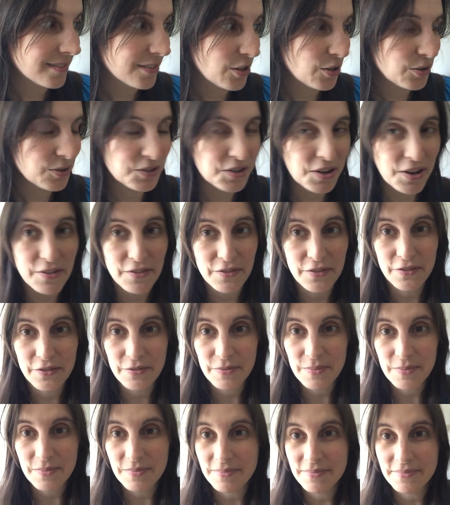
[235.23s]
goes off
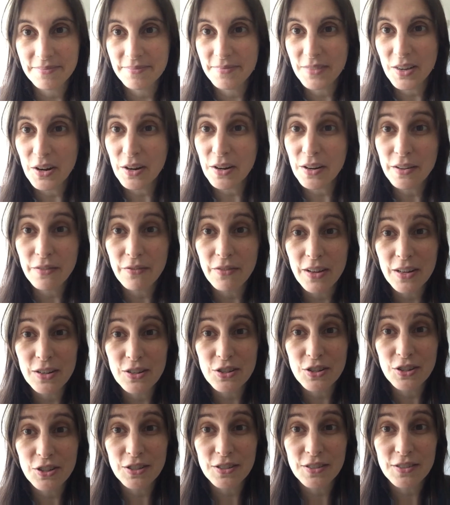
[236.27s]
on an
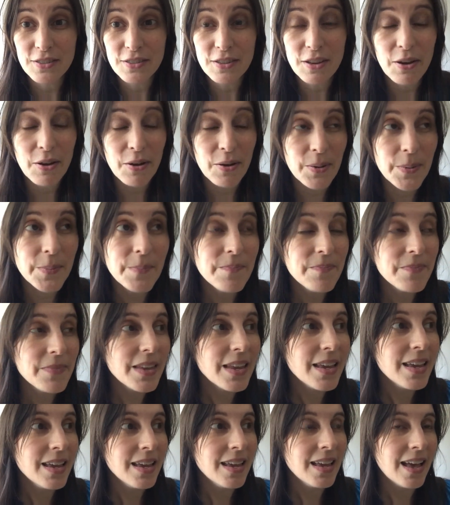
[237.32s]
adventure. So
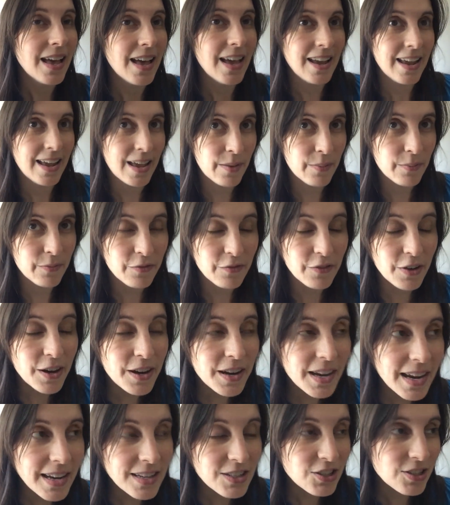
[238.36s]
I am
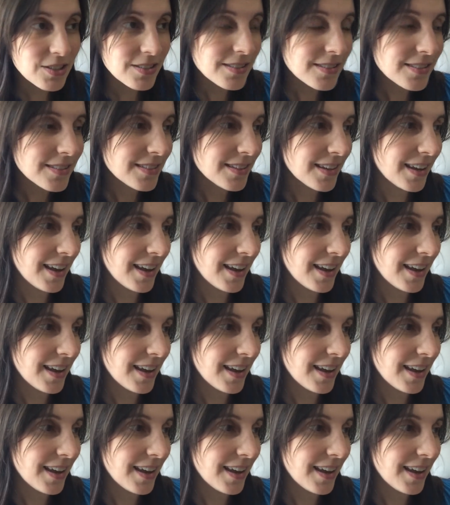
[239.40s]
very anxious,